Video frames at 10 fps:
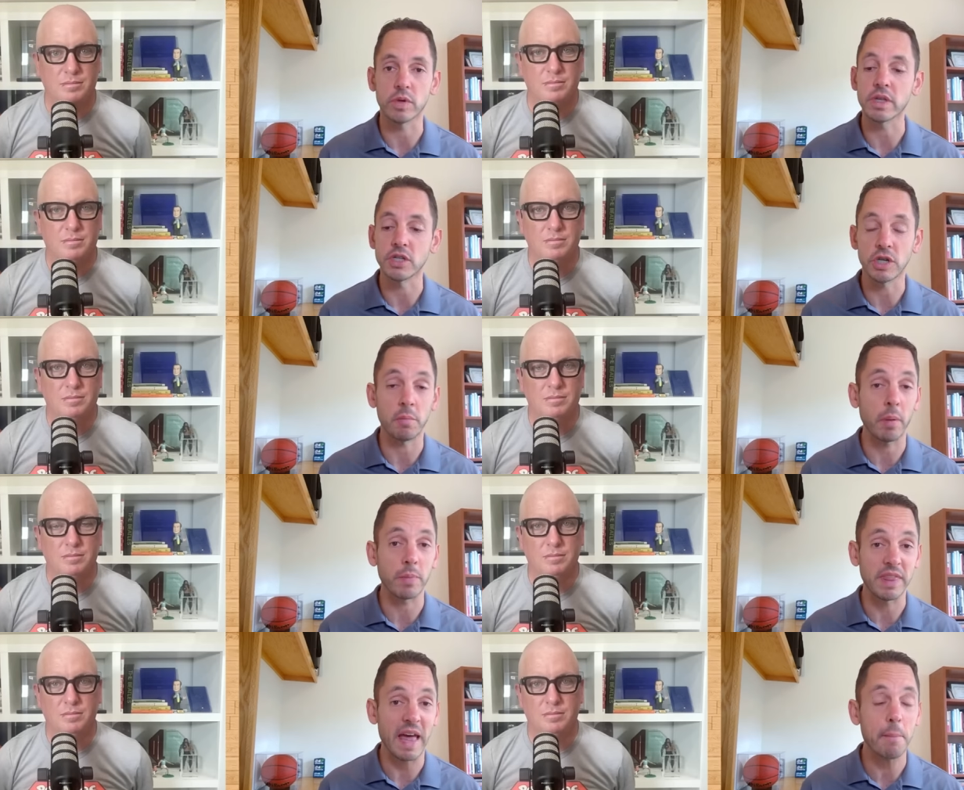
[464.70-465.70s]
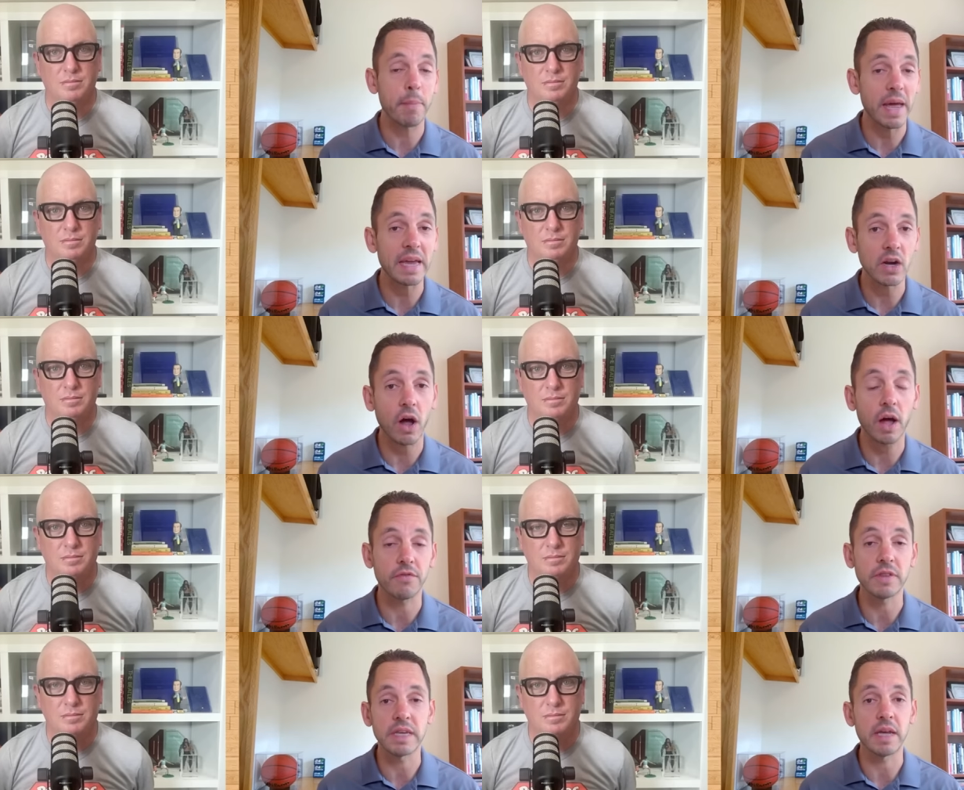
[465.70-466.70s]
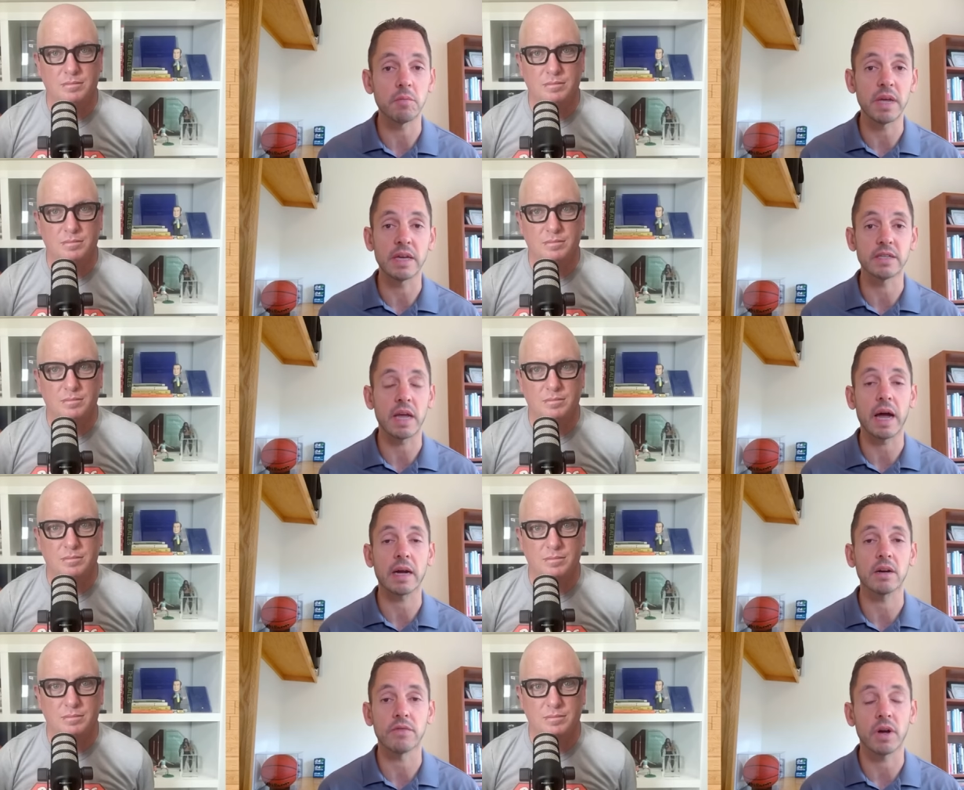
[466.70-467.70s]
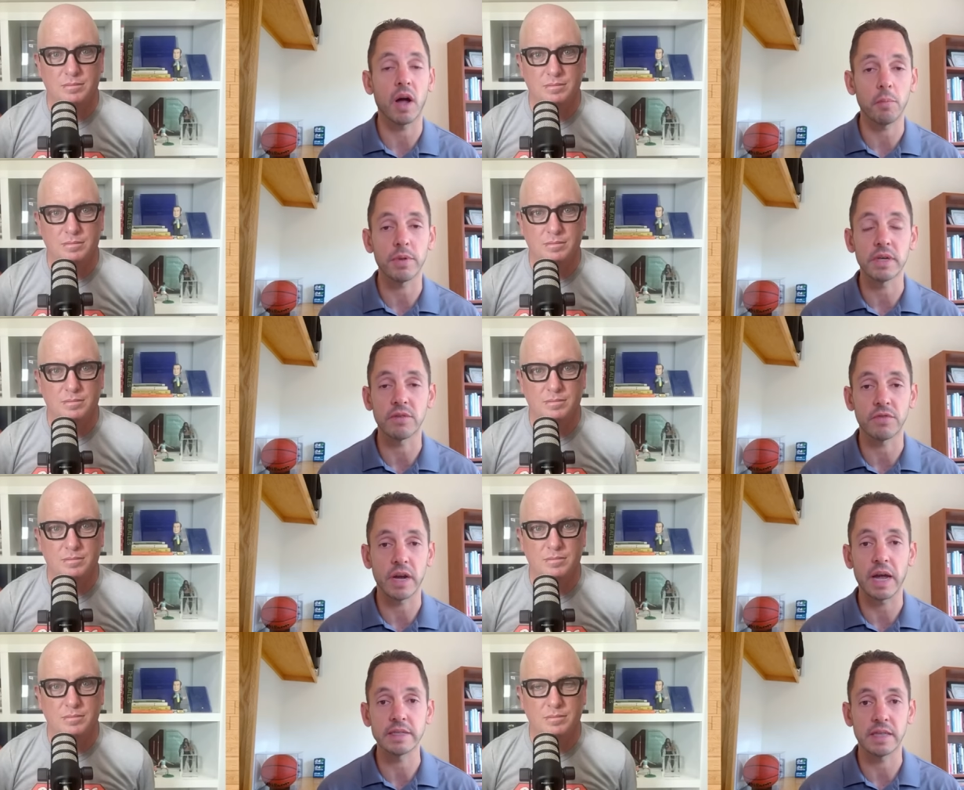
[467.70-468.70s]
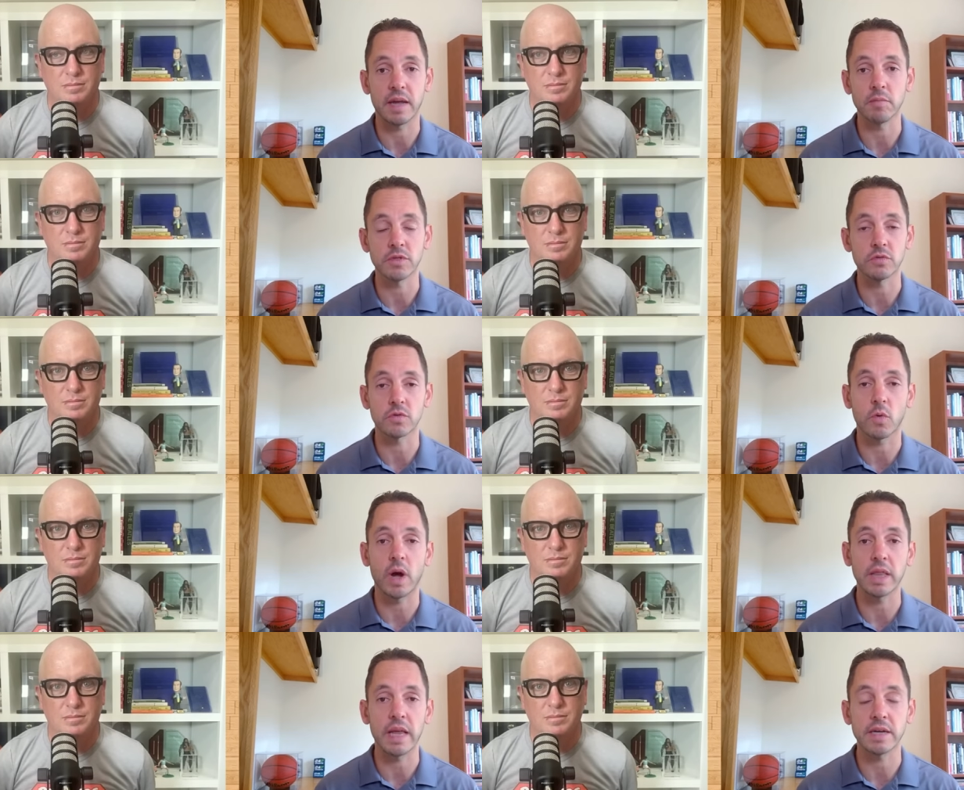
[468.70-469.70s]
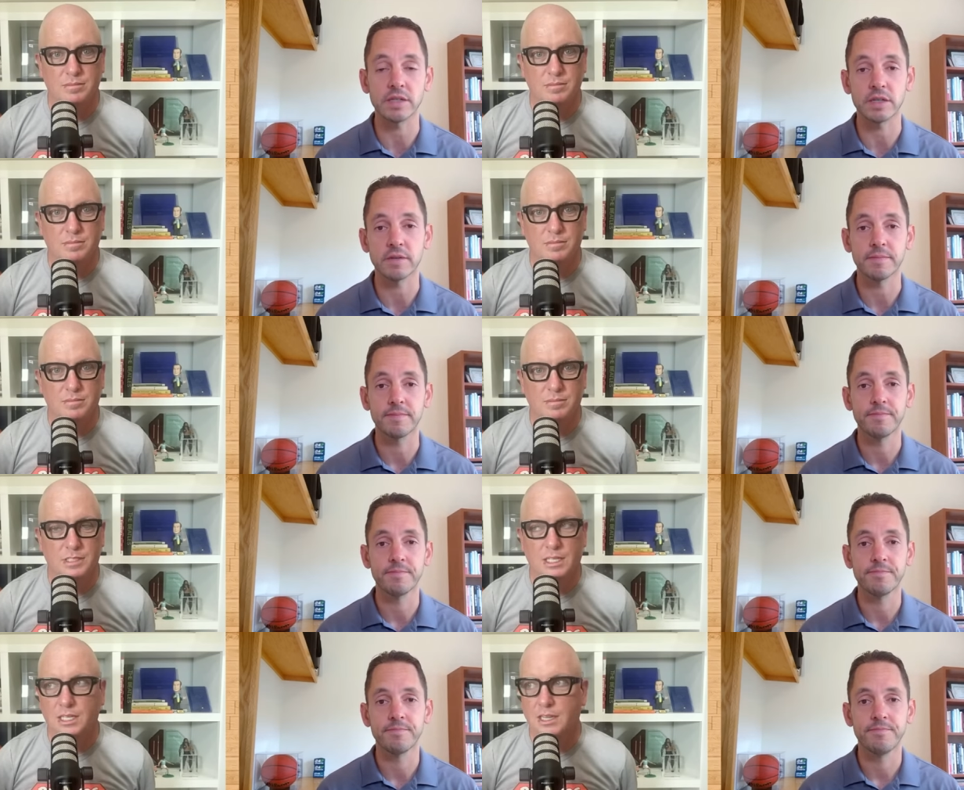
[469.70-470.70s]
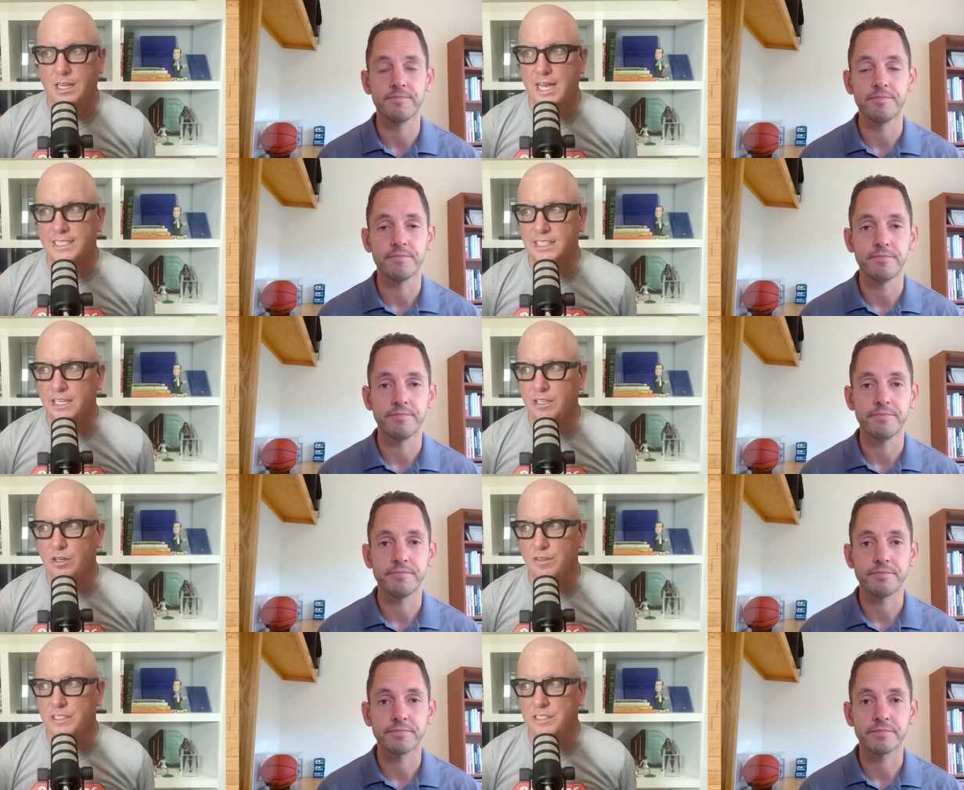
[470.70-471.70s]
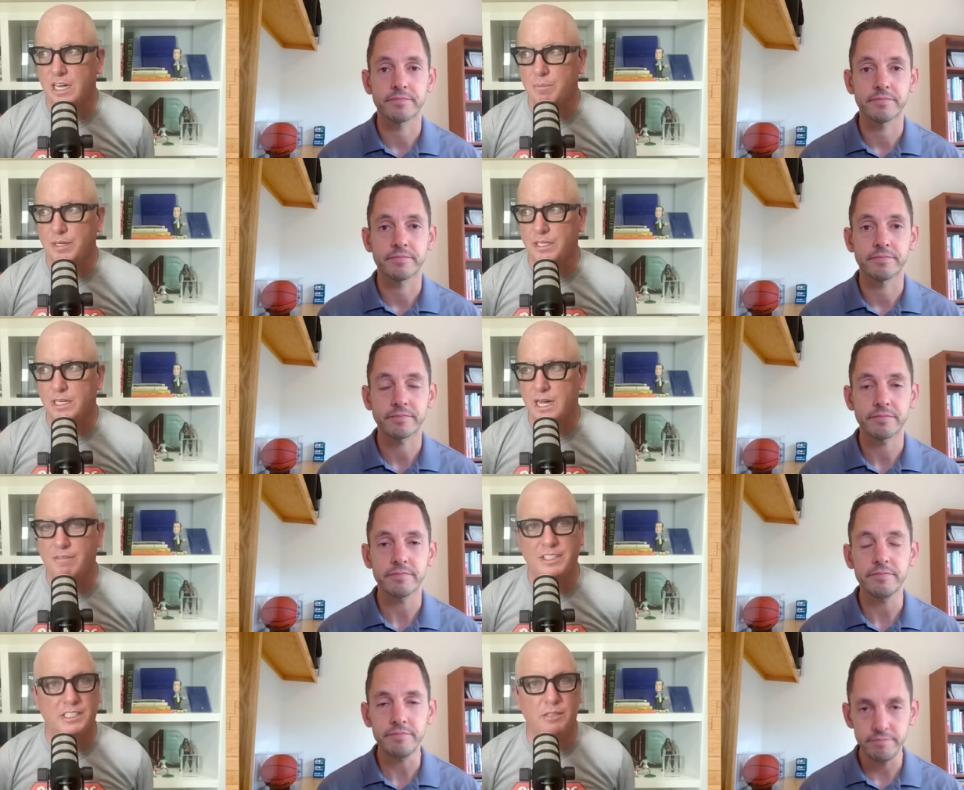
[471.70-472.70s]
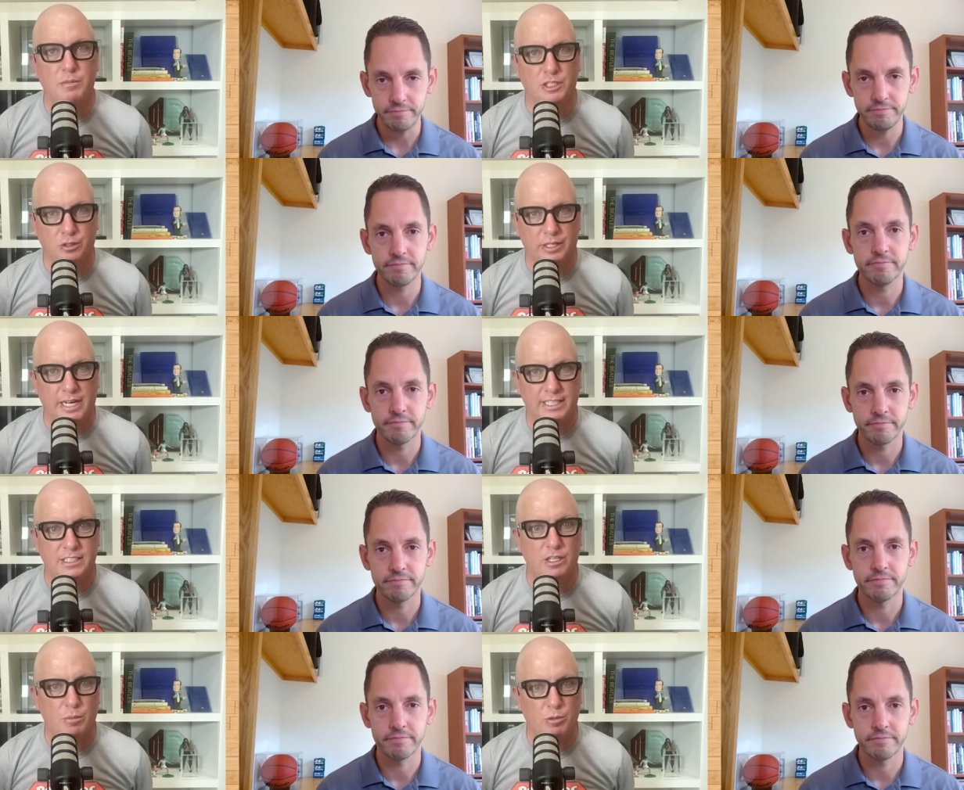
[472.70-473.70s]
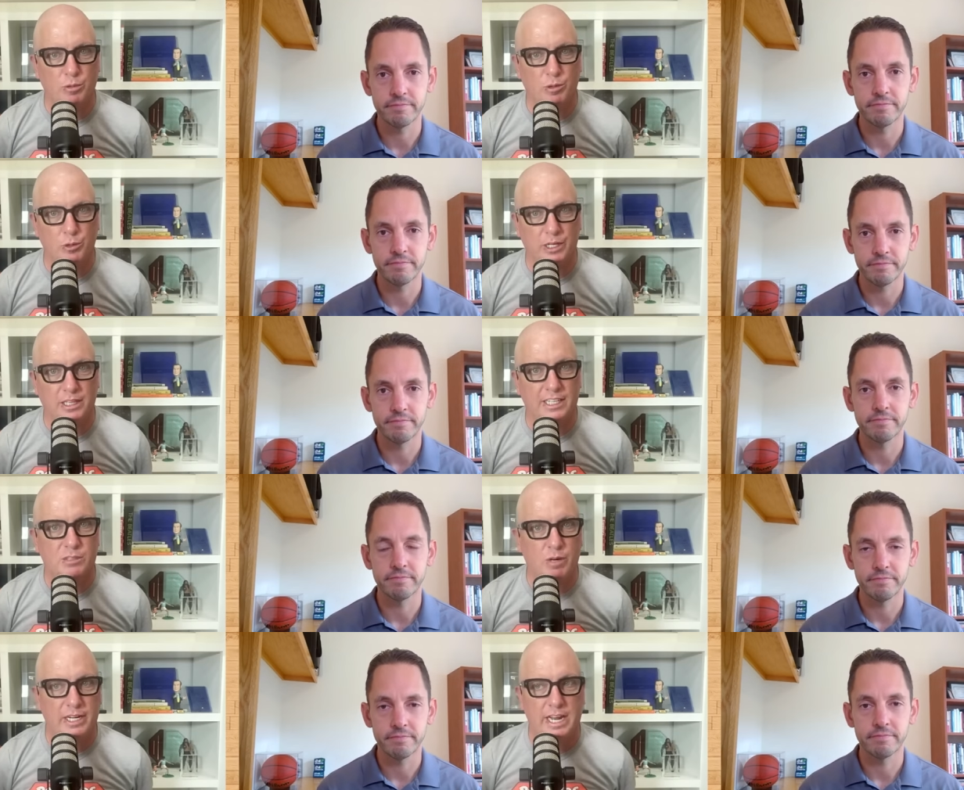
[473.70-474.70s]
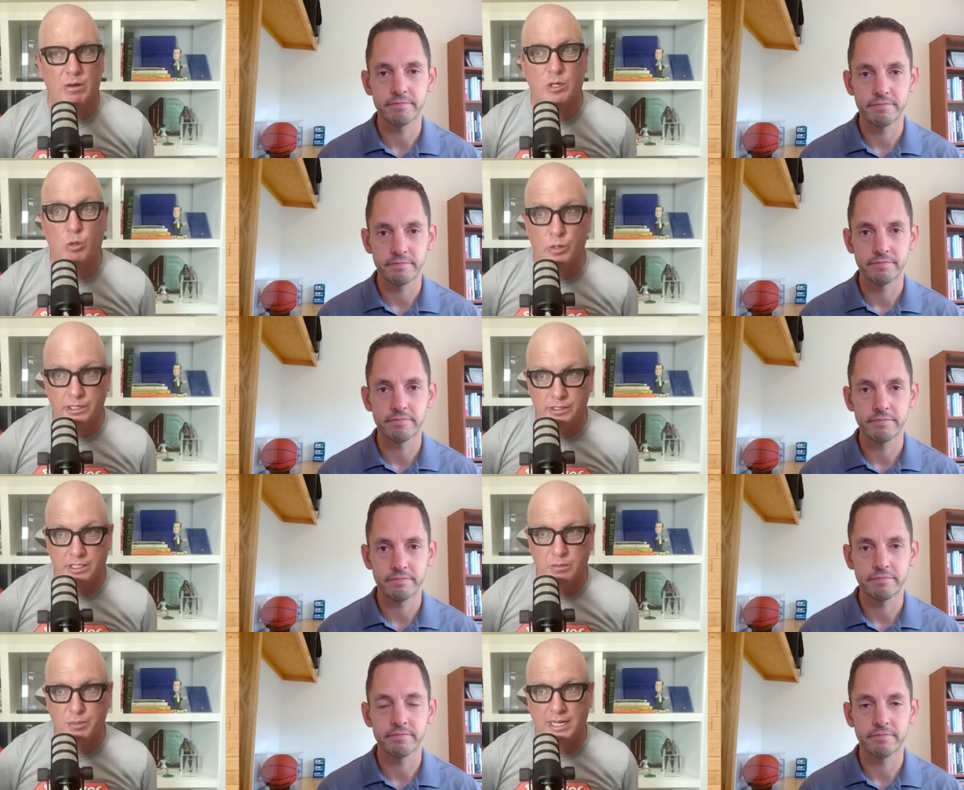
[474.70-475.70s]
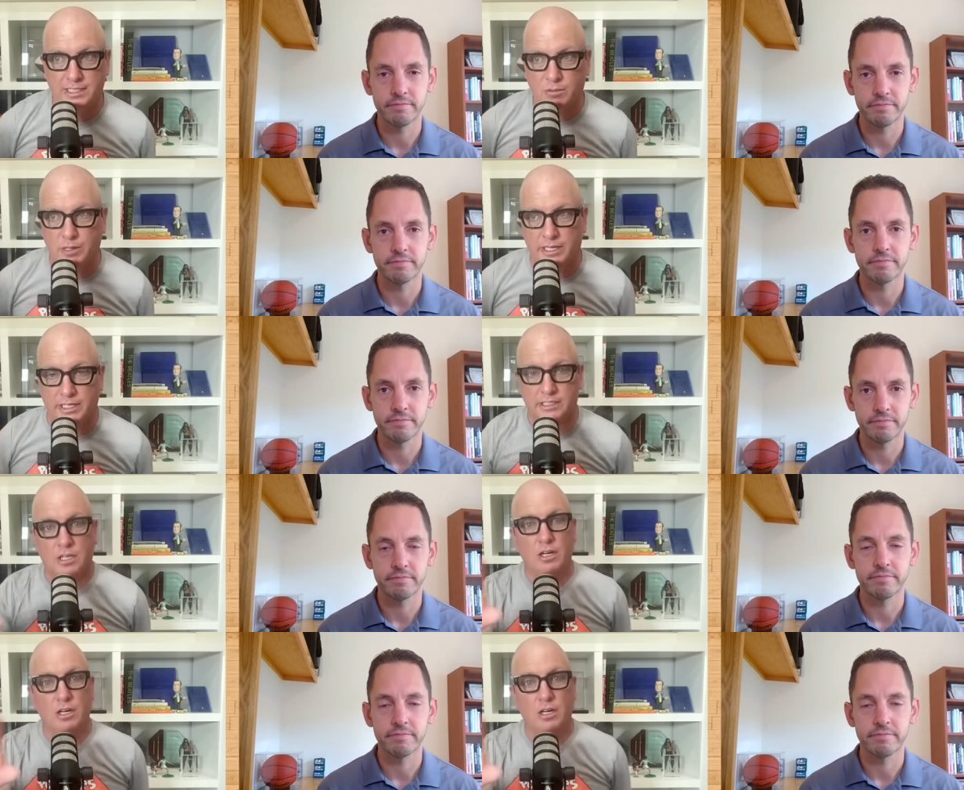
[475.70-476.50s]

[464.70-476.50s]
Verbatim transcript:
Speaker 1: really jump up. And that paid off in the NBA stock of a couple of different guys in that Mizzou squad last year.
Speaker 2: Last thing on this topic. Obviously, Missouri has the number one recruiting class right now, according to the composite rankings,